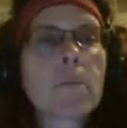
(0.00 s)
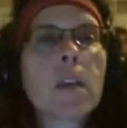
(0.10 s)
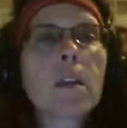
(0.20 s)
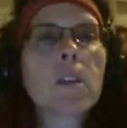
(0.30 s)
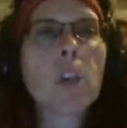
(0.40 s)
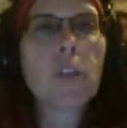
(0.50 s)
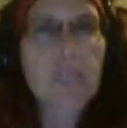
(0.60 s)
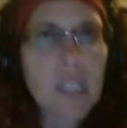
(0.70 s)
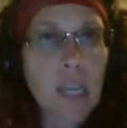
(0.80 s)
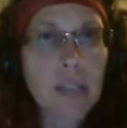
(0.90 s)
So you
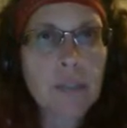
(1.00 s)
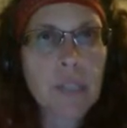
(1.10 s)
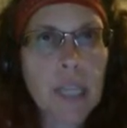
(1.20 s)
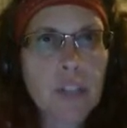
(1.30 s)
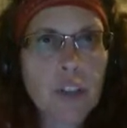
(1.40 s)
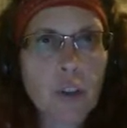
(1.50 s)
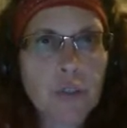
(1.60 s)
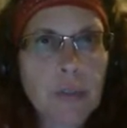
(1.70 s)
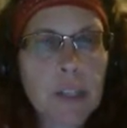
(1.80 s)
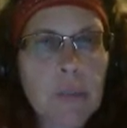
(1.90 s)
decide to engage in
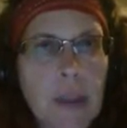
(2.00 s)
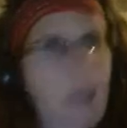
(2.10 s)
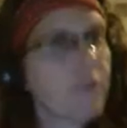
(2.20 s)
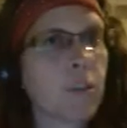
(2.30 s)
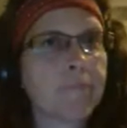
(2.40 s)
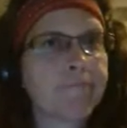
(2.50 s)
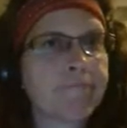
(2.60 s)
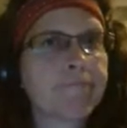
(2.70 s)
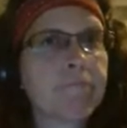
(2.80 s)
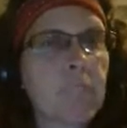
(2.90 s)
goal-directed behavior.
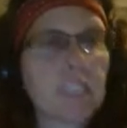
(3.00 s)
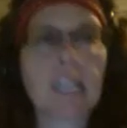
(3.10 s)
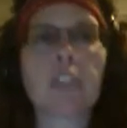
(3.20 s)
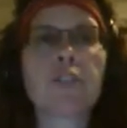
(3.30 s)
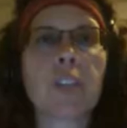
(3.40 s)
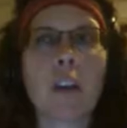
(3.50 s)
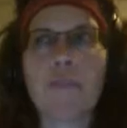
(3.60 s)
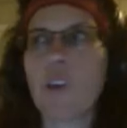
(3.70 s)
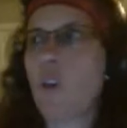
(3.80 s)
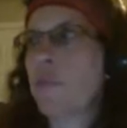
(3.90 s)
You take yourself
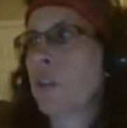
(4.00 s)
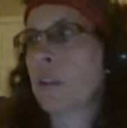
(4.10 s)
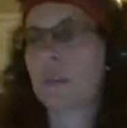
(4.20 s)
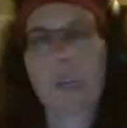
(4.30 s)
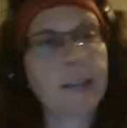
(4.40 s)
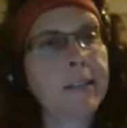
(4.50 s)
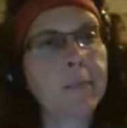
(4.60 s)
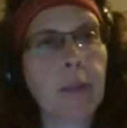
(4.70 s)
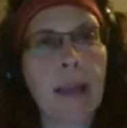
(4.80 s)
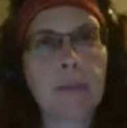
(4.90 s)
over,
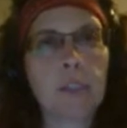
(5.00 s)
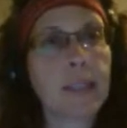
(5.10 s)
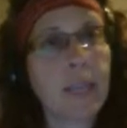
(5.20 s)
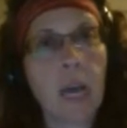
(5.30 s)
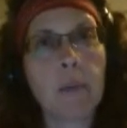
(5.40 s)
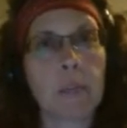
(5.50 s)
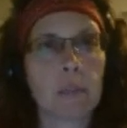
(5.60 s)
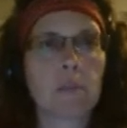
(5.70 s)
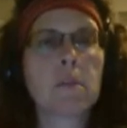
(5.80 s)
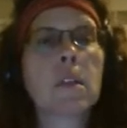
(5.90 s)
perhaps, to the
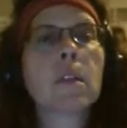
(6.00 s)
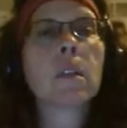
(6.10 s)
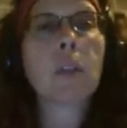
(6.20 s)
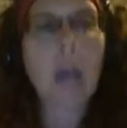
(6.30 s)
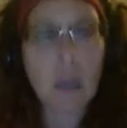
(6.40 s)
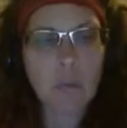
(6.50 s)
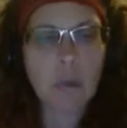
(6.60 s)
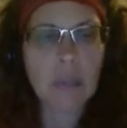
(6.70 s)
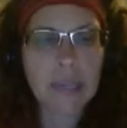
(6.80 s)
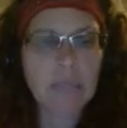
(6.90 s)
commons. I
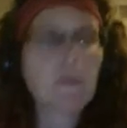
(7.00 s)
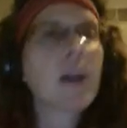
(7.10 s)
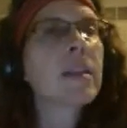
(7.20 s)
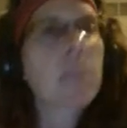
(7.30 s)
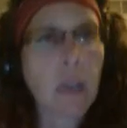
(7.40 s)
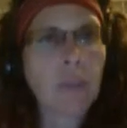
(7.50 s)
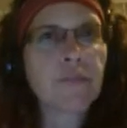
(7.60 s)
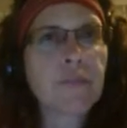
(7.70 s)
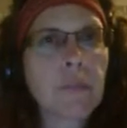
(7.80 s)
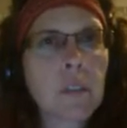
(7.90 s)
will get
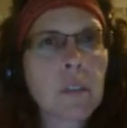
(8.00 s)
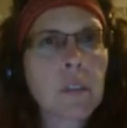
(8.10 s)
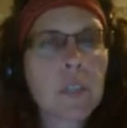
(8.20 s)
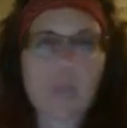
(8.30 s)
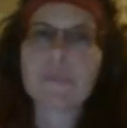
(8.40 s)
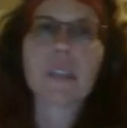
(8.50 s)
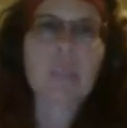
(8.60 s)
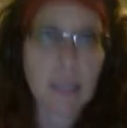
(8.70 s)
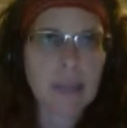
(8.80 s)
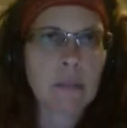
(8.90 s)
myself something
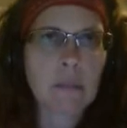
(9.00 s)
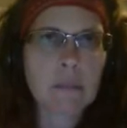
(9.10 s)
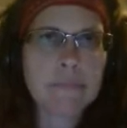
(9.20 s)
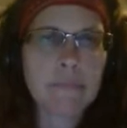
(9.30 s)
to eat.